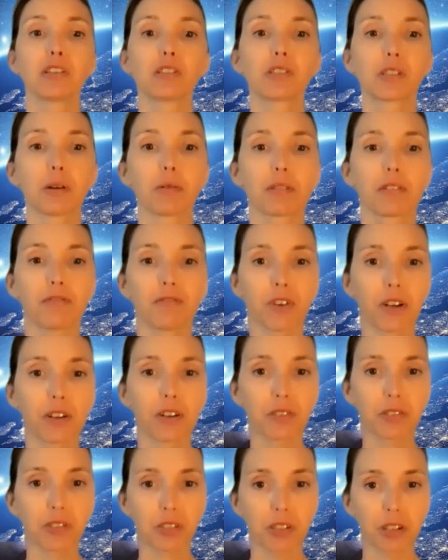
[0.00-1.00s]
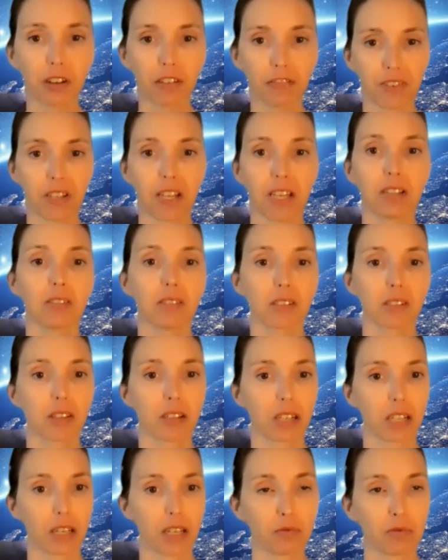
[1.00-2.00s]
So the first offense
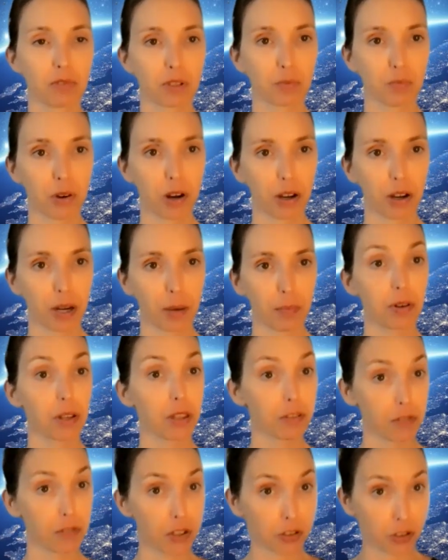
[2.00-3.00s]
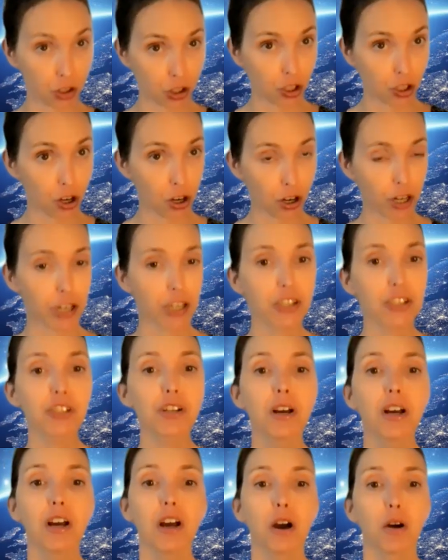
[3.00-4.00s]
that he was brought up on, the first charge,
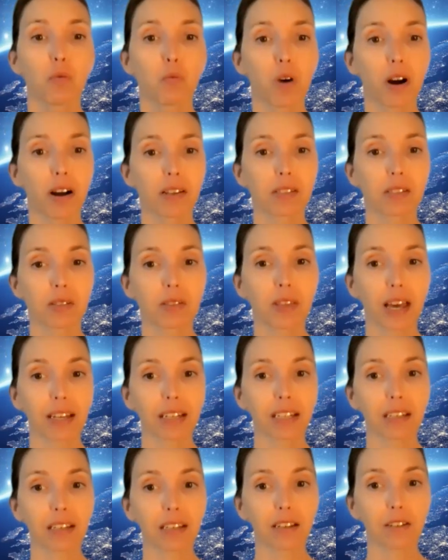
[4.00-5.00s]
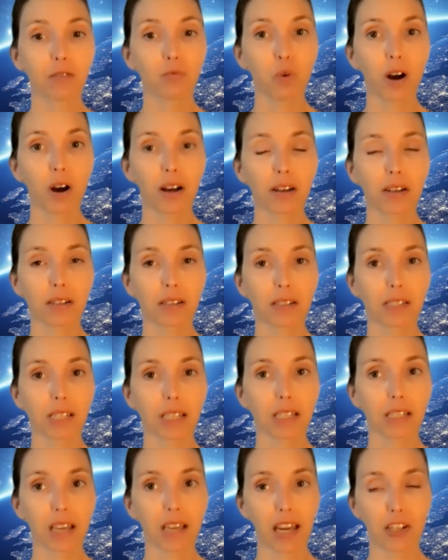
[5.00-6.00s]
was that he was
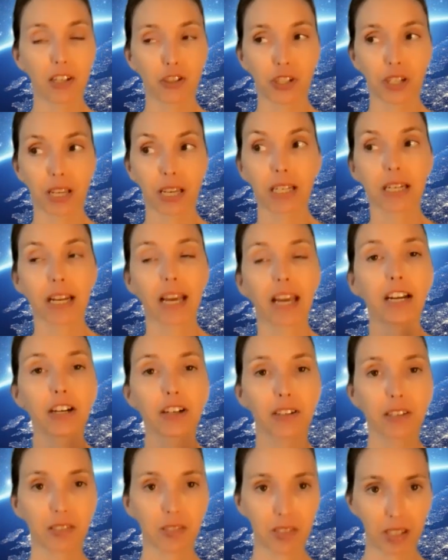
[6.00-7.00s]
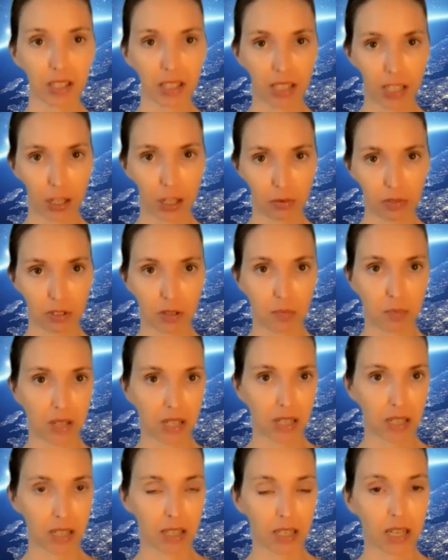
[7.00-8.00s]
engaging in heresy. He was
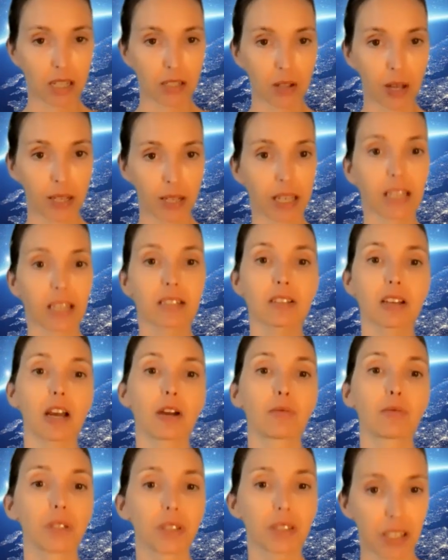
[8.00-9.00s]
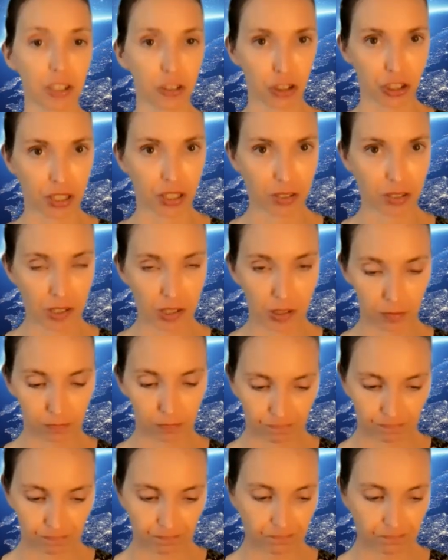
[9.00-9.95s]
being like anti-religious.